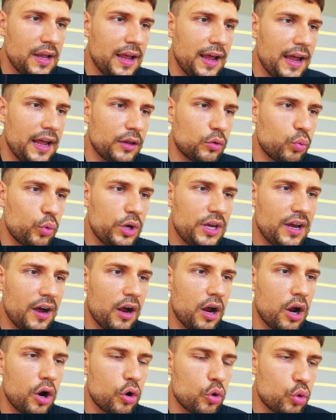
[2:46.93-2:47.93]
and we are
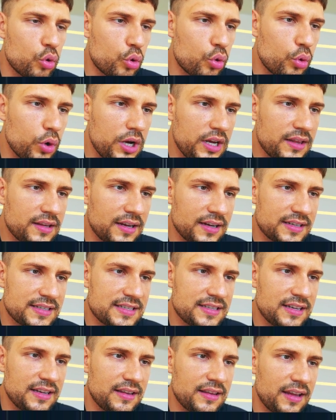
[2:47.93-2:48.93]

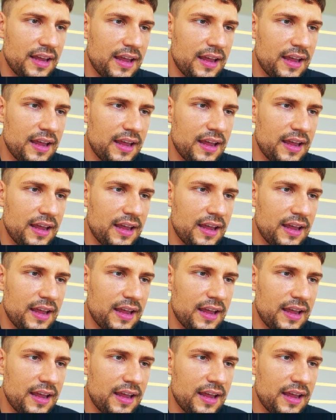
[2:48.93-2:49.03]
retested